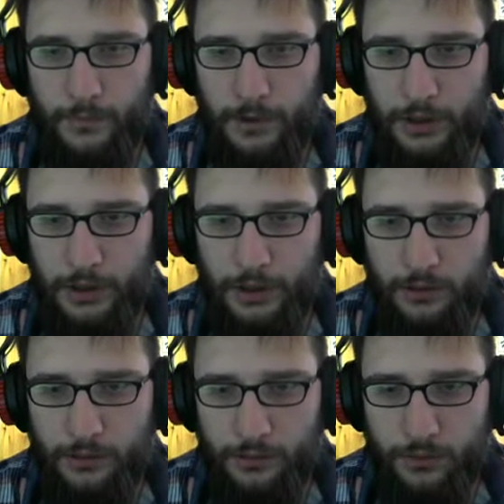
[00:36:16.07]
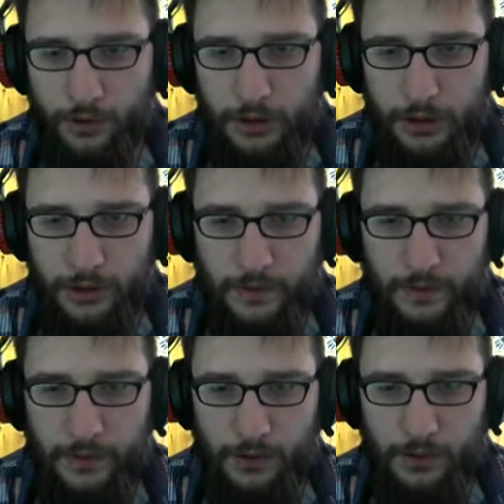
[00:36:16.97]
And, oh look, it's
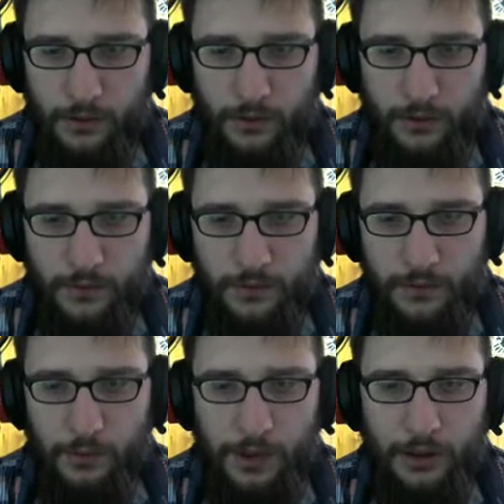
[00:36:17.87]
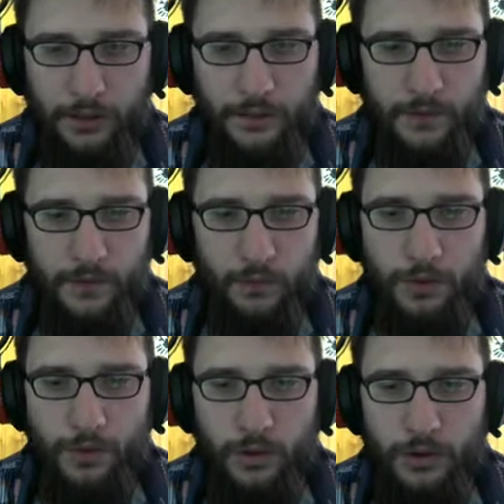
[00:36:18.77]
uh, the ring the woman
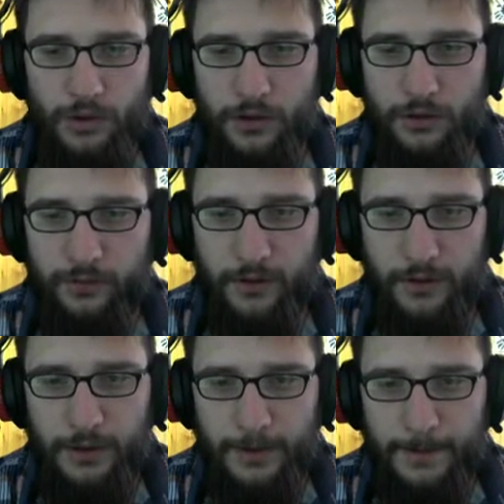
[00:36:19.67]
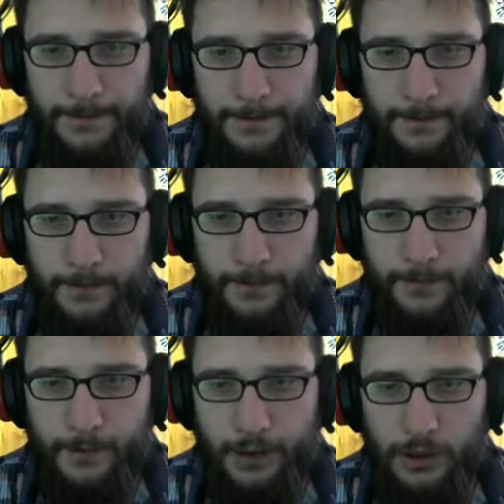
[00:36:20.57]
wanted to have.
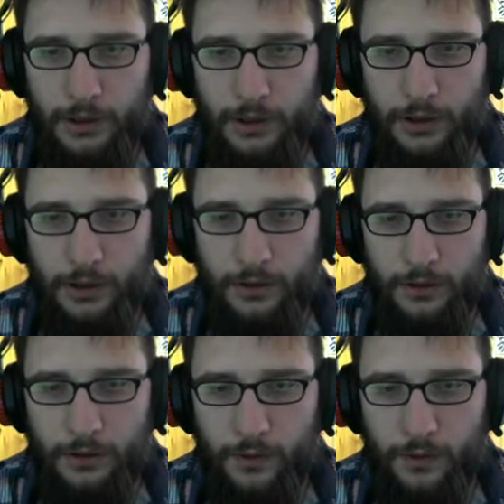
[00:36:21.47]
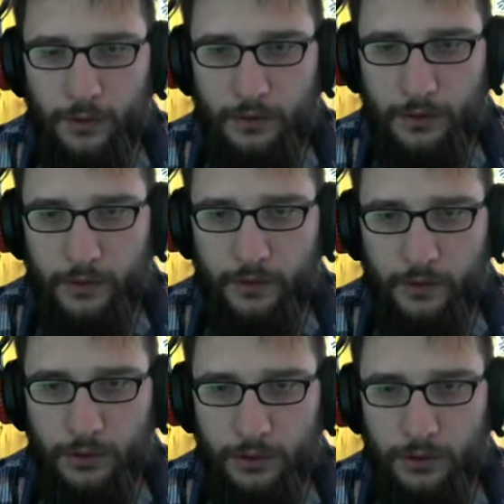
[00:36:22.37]
And it takes
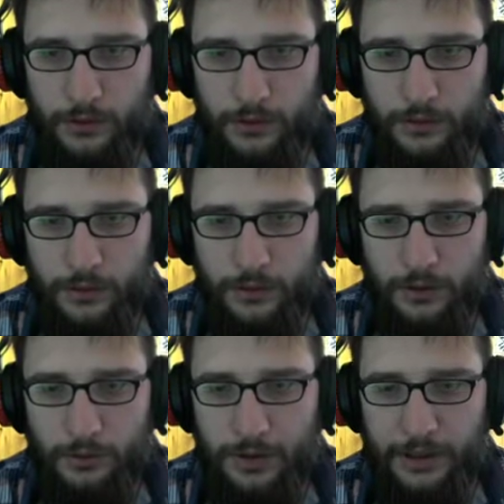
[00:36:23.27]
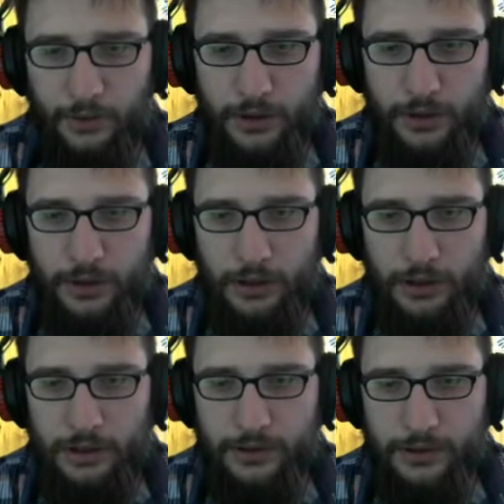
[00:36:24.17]
gold. Actually,
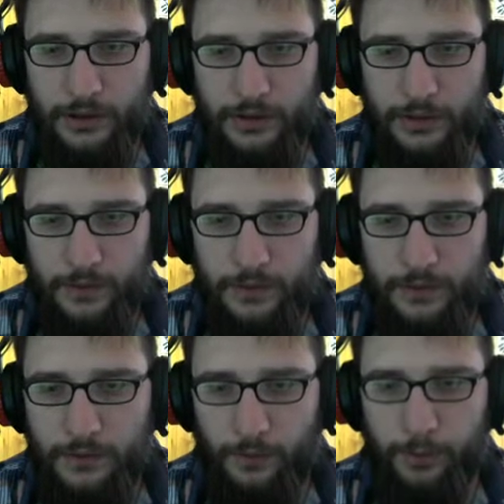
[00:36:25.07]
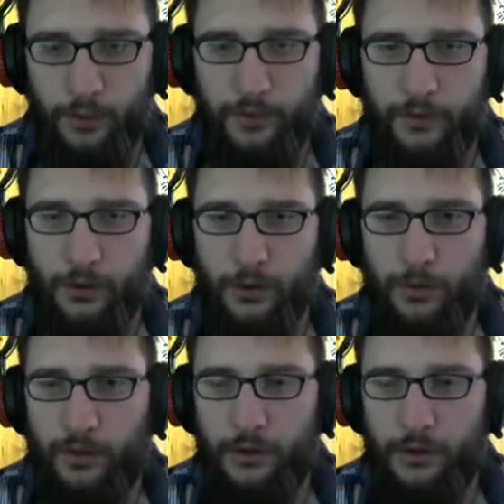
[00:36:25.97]
let's just dispose of the corpse.